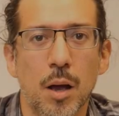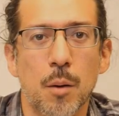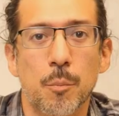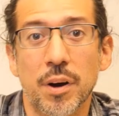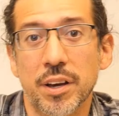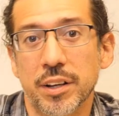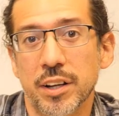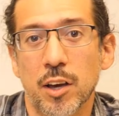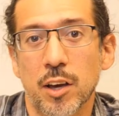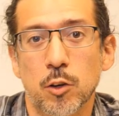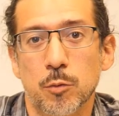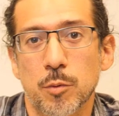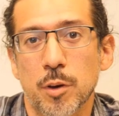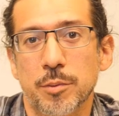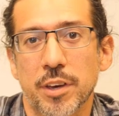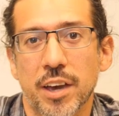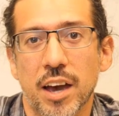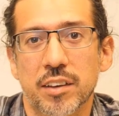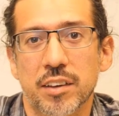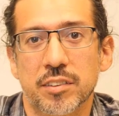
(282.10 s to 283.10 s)
By now you may
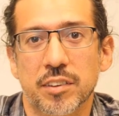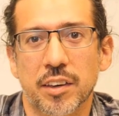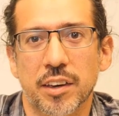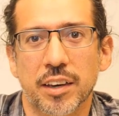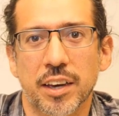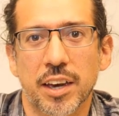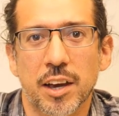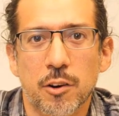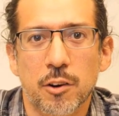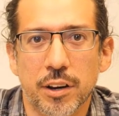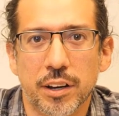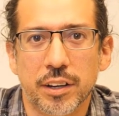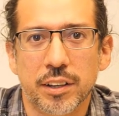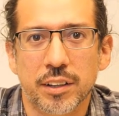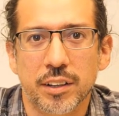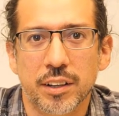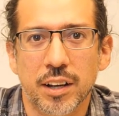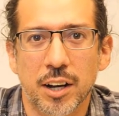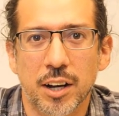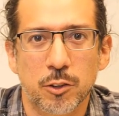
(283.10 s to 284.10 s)
be asking, Eric,
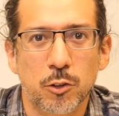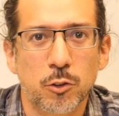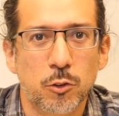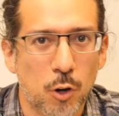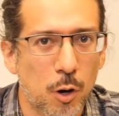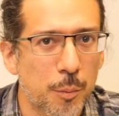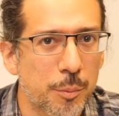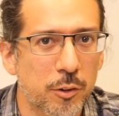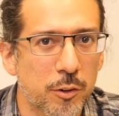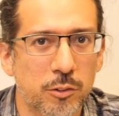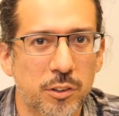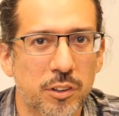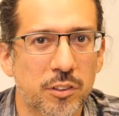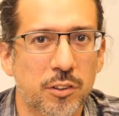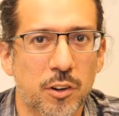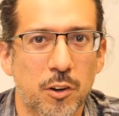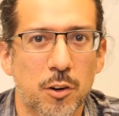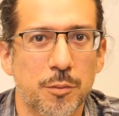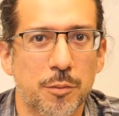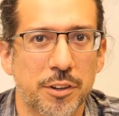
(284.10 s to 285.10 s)
are you dropping on this
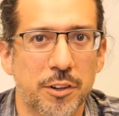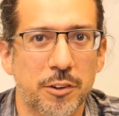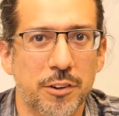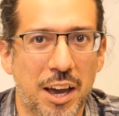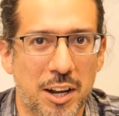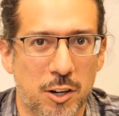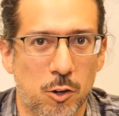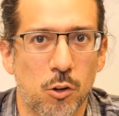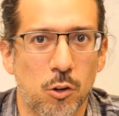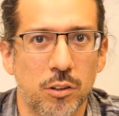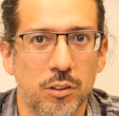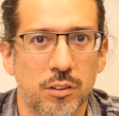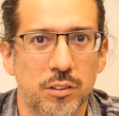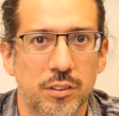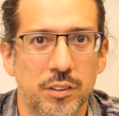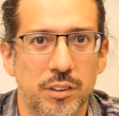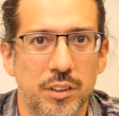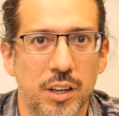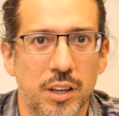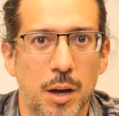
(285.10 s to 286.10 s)
carabiner at all?
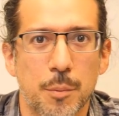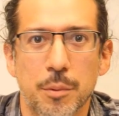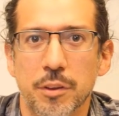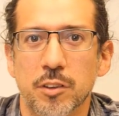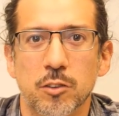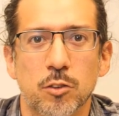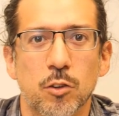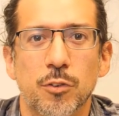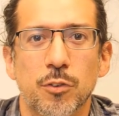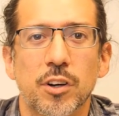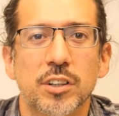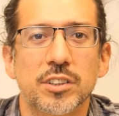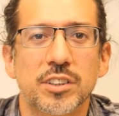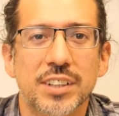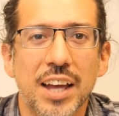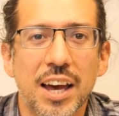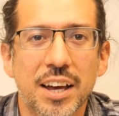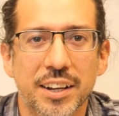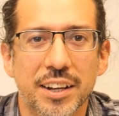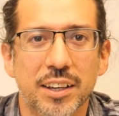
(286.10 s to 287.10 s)
Everything so far is
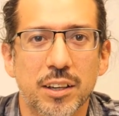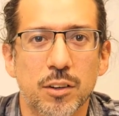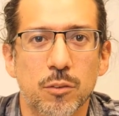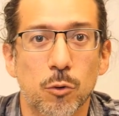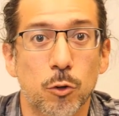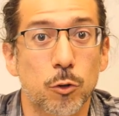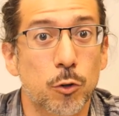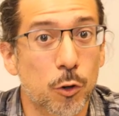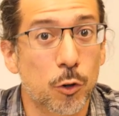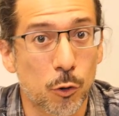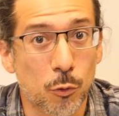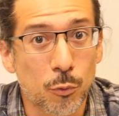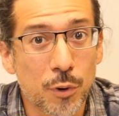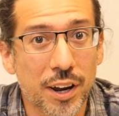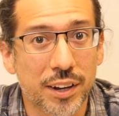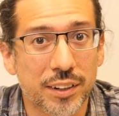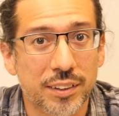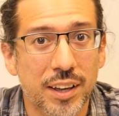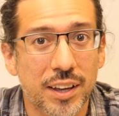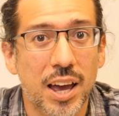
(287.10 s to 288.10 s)
static. Well, you're
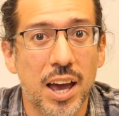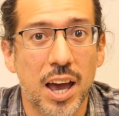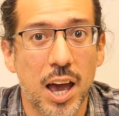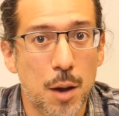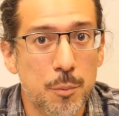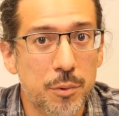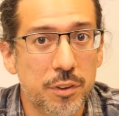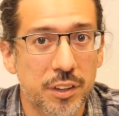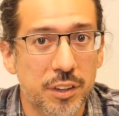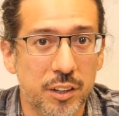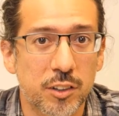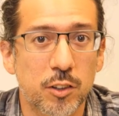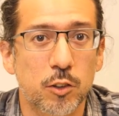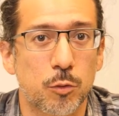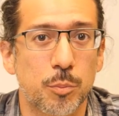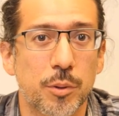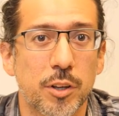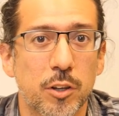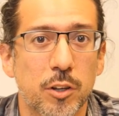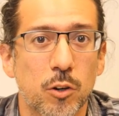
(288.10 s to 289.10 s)
correct. Everything in
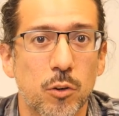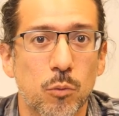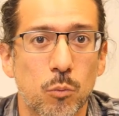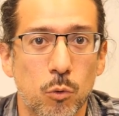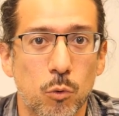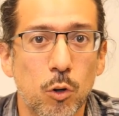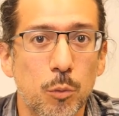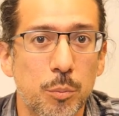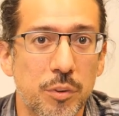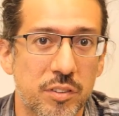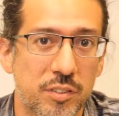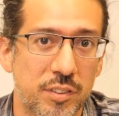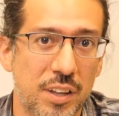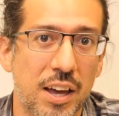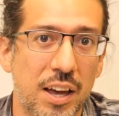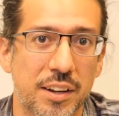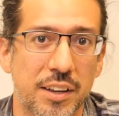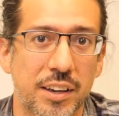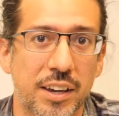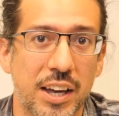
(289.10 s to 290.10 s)
this video will be
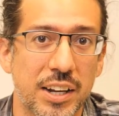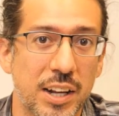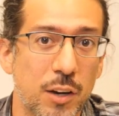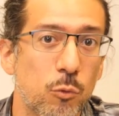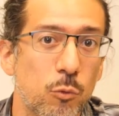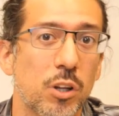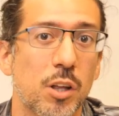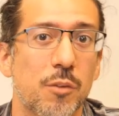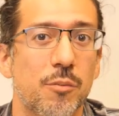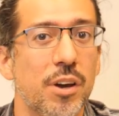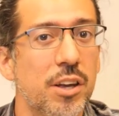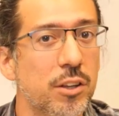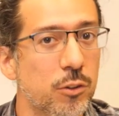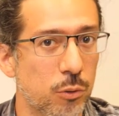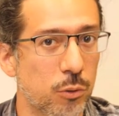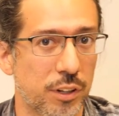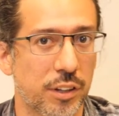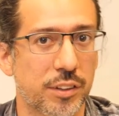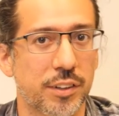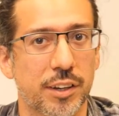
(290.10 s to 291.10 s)
static and I will
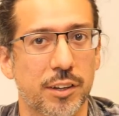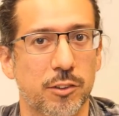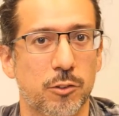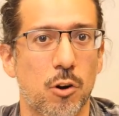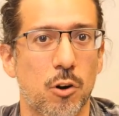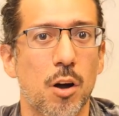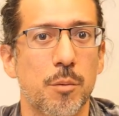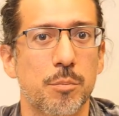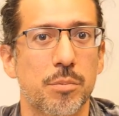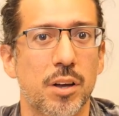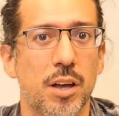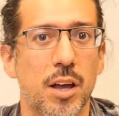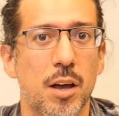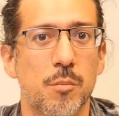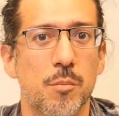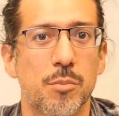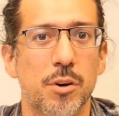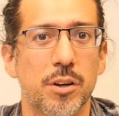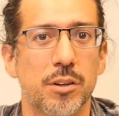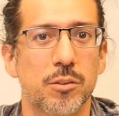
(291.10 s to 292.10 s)
eventually take a drop,
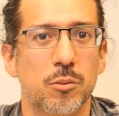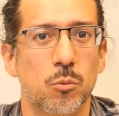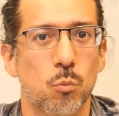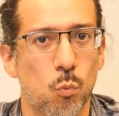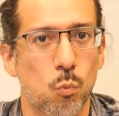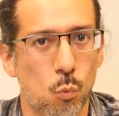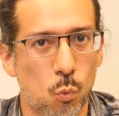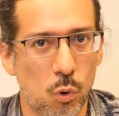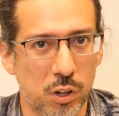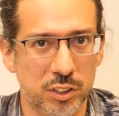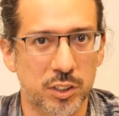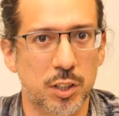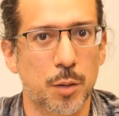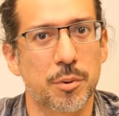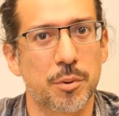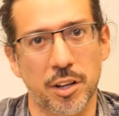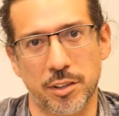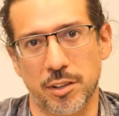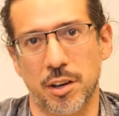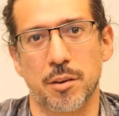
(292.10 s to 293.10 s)
but one
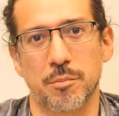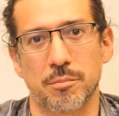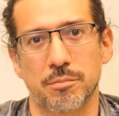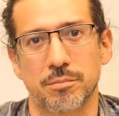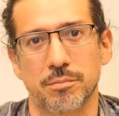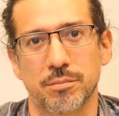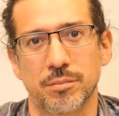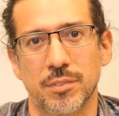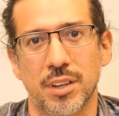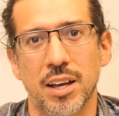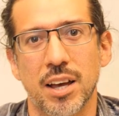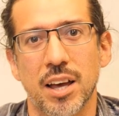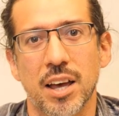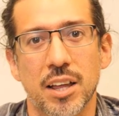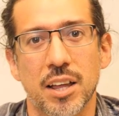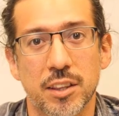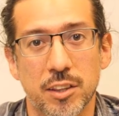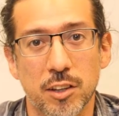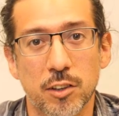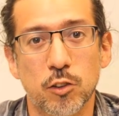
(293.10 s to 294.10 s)
step at a time.
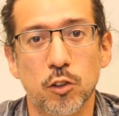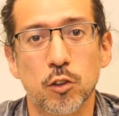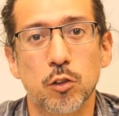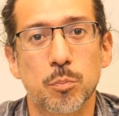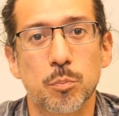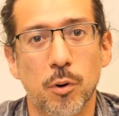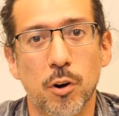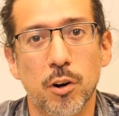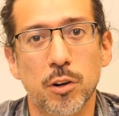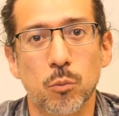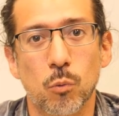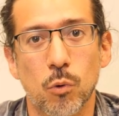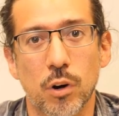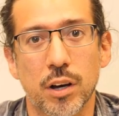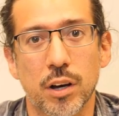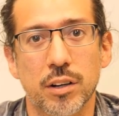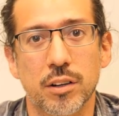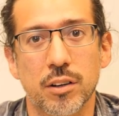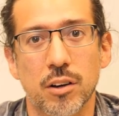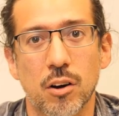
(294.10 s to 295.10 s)
This is part
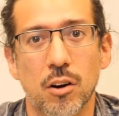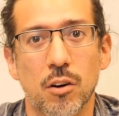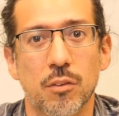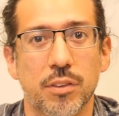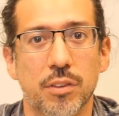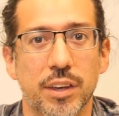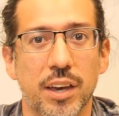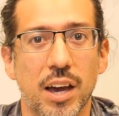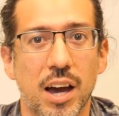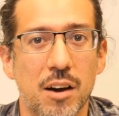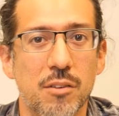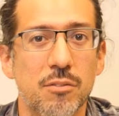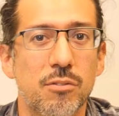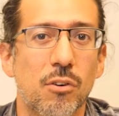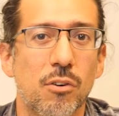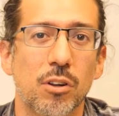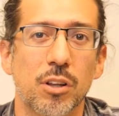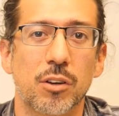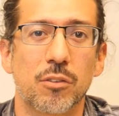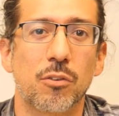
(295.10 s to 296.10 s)
one of the I'm
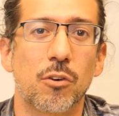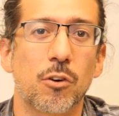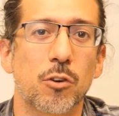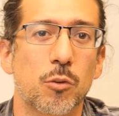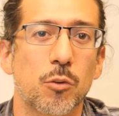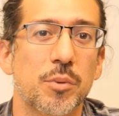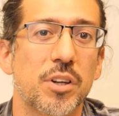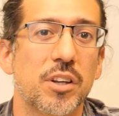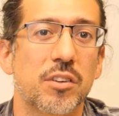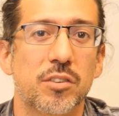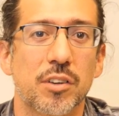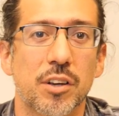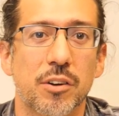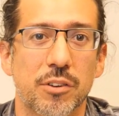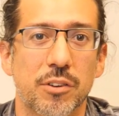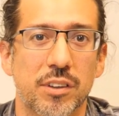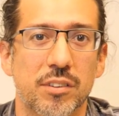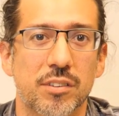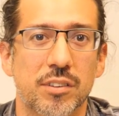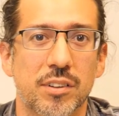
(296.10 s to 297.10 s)
Falling For You
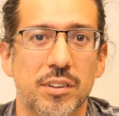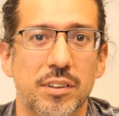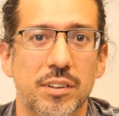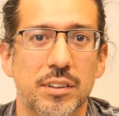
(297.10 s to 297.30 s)
mini-series.